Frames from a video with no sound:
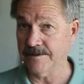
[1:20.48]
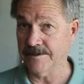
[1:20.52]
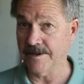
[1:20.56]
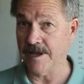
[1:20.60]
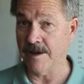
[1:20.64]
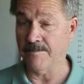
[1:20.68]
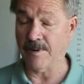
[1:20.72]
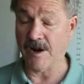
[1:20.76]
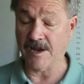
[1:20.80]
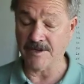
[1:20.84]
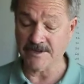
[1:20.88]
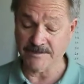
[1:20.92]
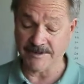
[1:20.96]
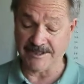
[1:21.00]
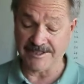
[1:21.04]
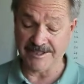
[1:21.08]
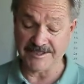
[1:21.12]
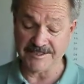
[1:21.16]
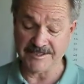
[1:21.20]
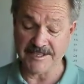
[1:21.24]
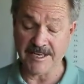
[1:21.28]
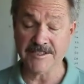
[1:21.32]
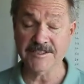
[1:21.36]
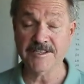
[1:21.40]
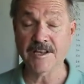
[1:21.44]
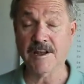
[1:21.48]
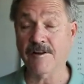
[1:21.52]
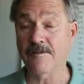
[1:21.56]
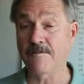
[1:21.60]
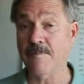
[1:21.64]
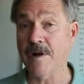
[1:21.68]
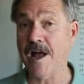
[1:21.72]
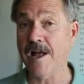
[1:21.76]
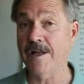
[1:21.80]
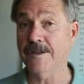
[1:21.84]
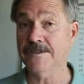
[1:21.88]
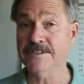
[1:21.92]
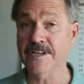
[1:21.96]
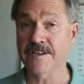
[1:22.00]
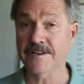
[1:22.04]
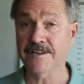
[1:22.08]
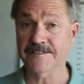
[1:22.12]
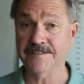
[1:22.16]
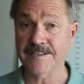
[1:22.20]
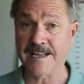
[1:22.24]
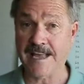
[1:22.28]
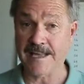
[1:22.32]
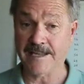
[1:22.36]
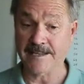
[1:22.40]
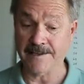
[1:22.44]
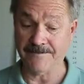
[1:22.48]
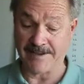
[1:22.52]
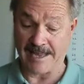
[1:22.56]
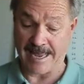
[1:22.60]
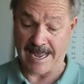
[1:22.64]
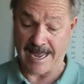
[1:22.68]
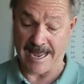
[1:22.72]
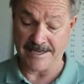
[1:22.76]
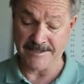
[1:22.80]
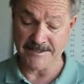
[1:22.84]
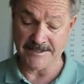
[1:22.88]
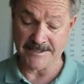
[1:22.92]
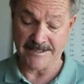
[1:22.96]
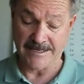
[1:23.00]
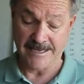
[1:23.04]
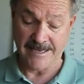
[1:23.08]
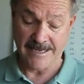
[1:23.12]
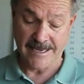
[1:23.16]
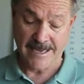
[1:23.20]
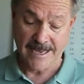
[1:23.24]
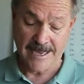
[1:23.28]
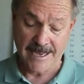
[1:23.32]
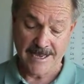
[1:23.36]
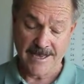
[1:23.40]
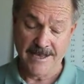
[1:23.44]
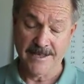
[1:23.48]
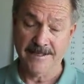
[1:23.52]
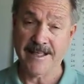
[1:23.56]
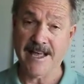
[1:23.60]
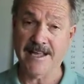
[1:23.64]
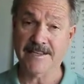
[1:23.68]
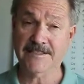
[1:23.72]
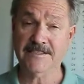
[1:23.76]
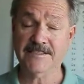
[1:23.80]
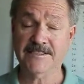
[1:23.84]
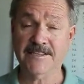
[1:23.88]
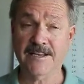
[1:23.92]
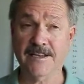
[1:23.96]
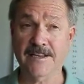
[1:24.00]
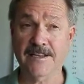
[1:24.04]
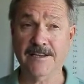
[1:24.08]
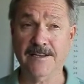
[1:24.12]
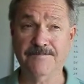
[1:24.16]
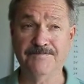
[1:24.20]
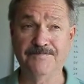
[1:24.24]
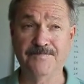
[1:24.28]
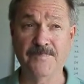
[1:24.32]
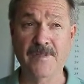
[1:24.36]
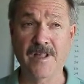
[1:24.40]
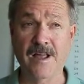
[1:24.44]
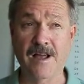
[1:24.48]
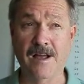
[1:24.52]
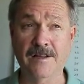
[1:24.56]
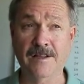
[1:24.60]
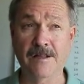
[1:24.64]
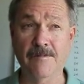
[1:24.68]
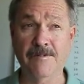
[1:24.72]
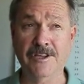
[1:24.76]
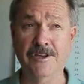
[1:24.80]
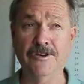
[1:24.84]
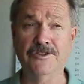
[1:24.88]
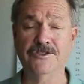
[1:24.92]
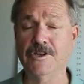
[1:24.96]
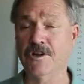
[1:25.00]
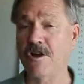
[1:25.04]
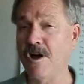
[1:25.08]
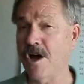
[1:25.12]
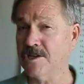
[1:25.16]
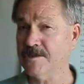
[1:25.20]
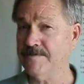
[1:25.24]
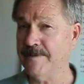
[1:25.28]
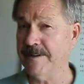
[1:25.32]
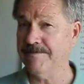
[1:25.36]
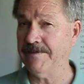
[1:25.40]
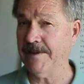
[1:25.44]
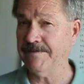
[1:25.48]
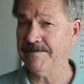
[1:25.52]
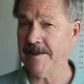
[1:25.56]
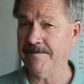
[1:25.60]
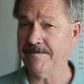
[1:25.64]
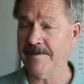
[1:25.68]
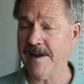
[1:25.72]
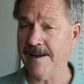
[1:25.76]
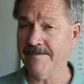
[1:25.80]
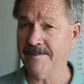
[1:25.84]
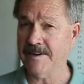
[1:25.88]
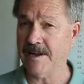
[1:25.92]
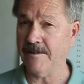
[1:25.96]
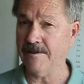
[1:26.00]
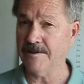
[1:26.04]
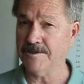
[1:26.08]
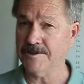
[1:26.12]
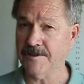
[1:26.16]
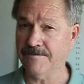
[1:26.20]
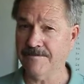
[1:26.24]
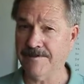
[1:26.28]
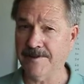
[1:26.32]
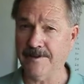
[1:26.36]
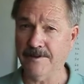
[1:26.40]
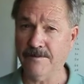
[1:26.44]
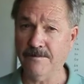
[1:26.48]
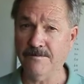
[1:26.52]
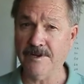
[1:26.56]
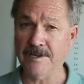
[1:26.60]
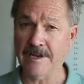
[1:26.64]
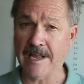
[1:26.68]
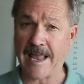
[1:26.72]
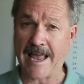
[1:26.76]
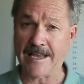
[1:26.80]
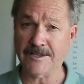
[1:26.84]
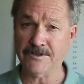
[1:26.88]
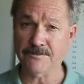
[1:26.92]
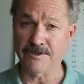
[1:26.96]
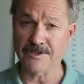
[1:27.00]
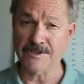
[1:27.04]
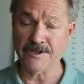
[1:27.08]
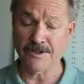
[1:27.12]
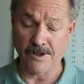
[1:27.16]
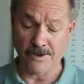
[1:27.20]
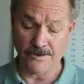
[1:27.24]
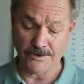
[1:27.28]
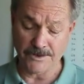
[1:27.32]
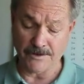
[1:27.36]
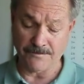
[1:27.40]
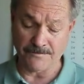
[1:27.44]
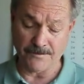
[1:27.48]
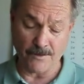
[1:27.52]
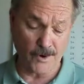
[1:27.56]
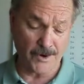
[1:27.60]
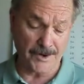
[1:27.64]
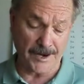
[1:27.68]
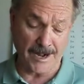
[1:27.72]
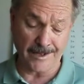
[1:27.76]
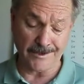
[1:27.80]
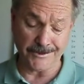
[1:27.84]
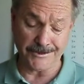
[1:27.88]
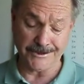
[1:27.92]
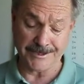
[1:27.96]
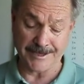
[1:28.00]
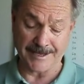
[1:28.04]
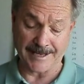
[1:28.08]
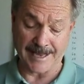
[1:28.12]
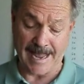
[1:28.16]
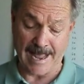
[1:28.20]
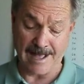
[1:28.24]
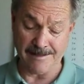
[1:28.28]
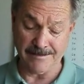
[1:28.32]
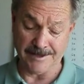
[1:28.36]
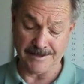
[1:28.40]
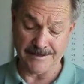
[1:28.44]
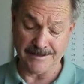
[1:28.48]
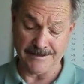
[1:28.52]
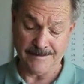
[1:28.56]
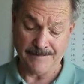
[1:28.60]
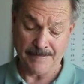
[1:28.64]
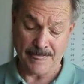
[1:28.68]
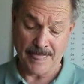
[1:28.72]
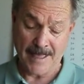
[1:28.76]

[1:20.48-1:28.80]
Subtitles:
approximately 600 miles on a tank of gas. That's it used to cost me $55 to fill when gas was close to $4 a gallon,